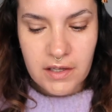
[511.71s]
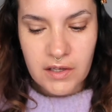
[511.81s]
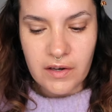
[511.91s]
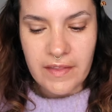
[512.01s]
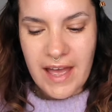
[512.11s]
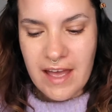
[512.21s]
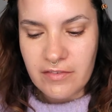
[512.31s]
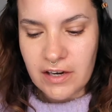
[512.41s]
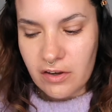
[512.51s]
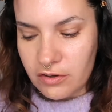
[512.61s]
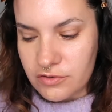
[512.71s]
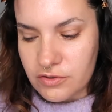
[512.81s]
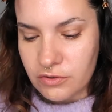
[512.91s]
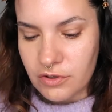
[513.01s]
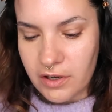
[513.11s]
you know, that heavily
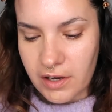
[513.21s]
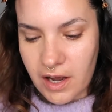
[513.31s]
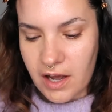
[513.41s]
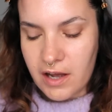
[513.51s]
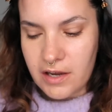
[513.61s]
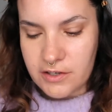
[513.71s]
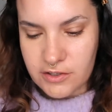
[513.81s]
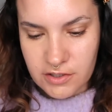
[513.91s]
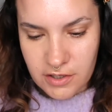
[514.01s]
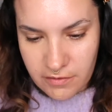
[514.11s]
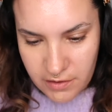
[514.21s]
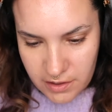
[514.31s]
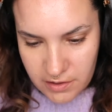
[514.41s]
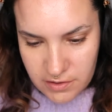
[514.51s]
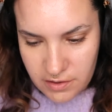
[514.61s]
contoured look. Have I
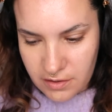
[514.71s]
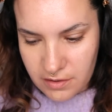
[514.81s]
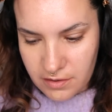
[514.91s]
used the